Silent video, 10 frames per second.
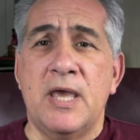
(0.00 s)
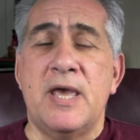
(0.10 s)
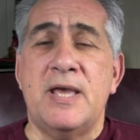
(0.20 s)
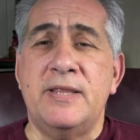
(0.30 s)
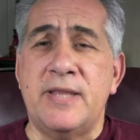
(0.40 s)

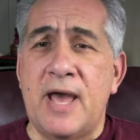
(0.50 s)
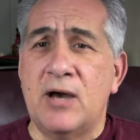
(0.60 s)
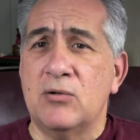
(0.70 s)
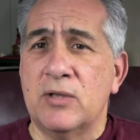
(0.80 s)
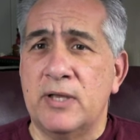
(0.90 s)
And
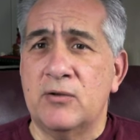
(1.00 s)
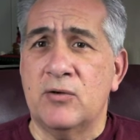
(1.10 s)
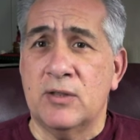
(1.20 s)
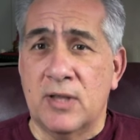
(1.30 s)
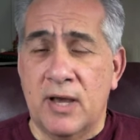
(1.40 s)
now, later
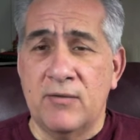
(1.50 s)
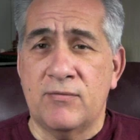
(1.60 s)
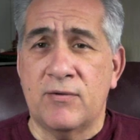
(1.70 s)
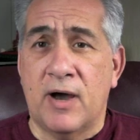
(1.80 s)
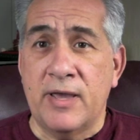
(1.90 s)
in
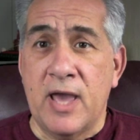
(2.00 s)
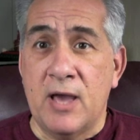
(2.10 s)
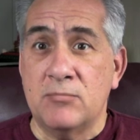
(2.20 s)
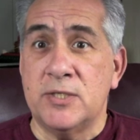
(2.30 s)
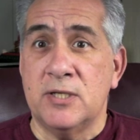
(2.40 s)
life, I
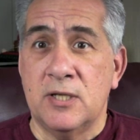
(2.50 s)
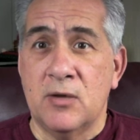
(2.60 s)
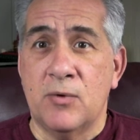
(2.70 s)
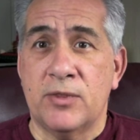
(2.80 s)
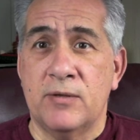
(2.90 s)
am dealing
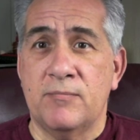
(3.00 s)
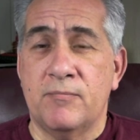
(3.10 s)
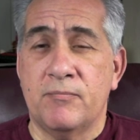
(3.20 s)
with it.